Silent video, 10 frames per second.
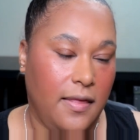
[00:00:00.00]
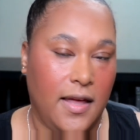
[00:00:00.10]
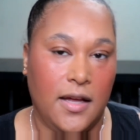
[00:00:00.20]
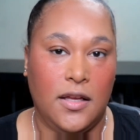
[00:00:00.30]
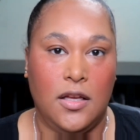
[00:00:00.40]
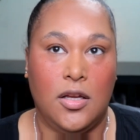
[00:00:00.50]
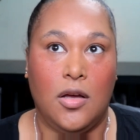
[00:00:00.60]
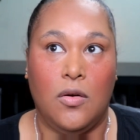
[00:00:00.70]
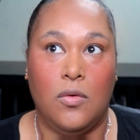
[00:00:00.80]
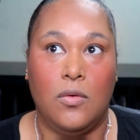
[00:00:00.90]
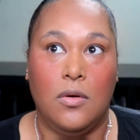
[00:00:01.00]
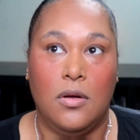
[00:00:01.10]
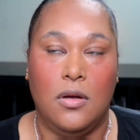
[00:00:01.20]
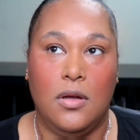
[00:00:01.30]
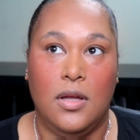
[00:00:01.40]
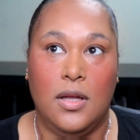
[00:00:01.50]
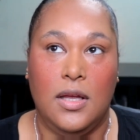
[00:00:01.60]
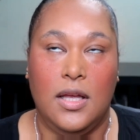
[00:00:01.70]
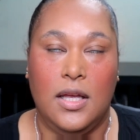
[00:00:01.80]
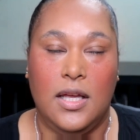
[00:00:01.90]
that, you know,
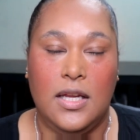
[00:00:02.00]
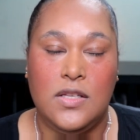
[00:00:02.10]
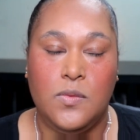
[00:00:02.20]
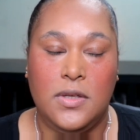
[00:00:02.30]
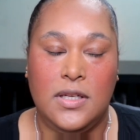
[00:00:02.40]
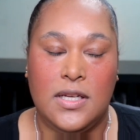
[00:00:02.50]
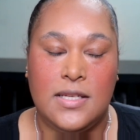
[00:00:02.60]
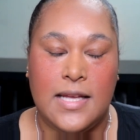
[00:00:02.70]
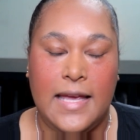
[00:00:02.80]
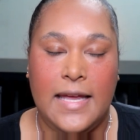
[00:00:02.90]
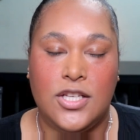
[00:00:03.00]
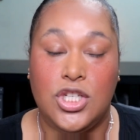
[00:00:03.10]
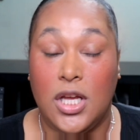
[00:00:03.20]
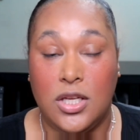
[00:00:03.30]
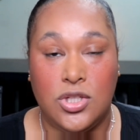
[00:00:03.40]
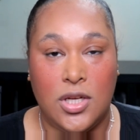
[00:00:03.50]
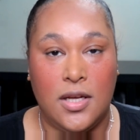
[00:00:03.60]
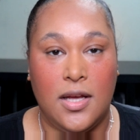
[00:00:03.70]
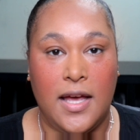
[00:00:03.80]
it is what it is. I can't change it.